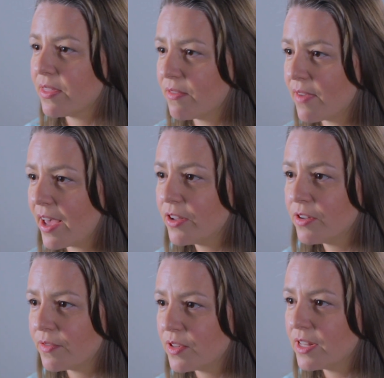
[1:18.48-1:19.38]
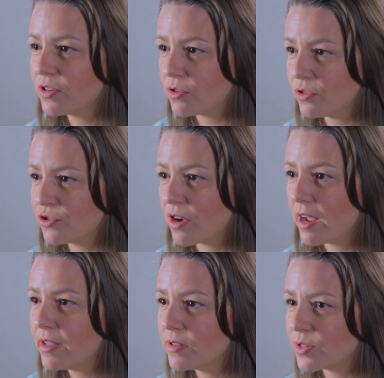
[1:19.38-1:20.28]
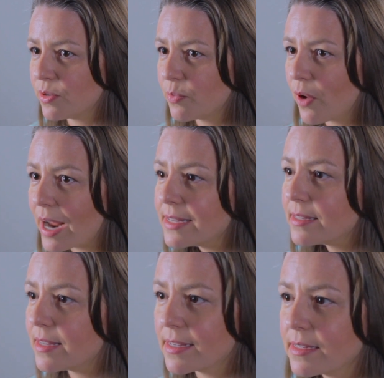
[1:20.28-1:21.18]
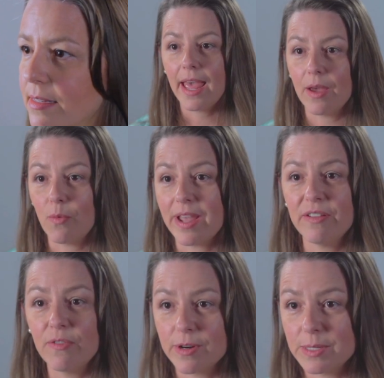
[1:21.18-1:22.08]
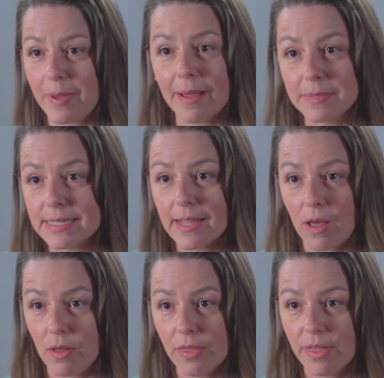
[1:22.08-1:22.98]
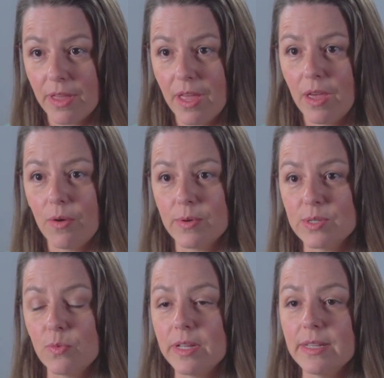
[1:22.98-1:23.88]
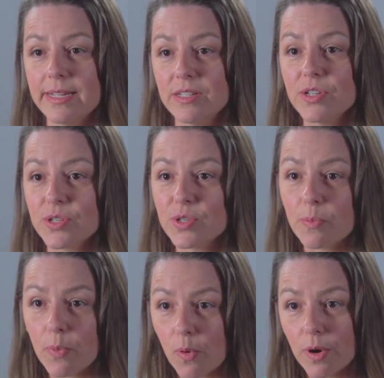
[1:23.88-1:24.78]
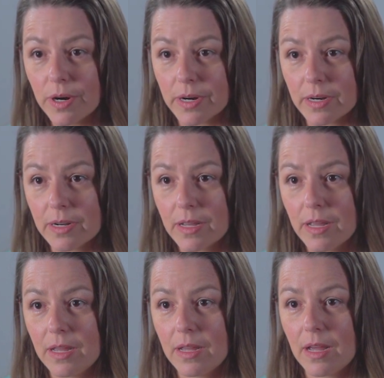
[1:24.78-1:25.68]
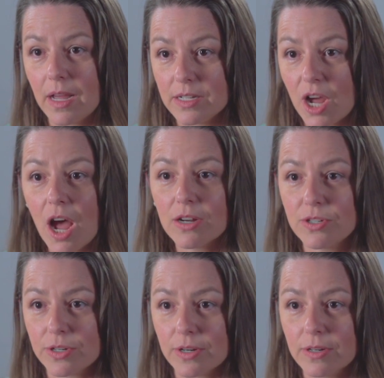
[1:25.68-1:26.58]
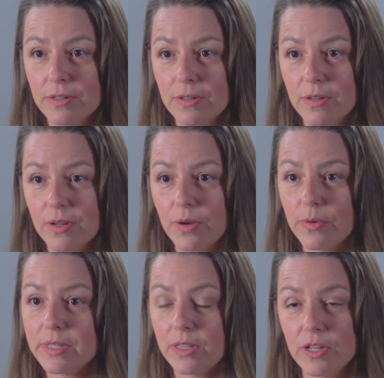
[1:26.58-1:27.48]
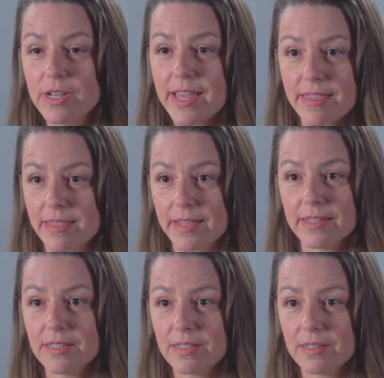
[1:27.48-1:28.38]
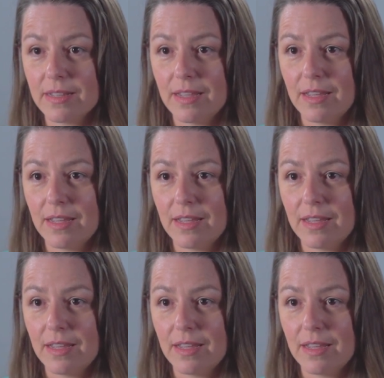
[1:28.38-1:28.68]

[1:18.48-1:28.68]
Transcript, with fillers: The value of clinical trials are priceless, and Wake Forest Baptist Health was willing to support a doctor who would look at this.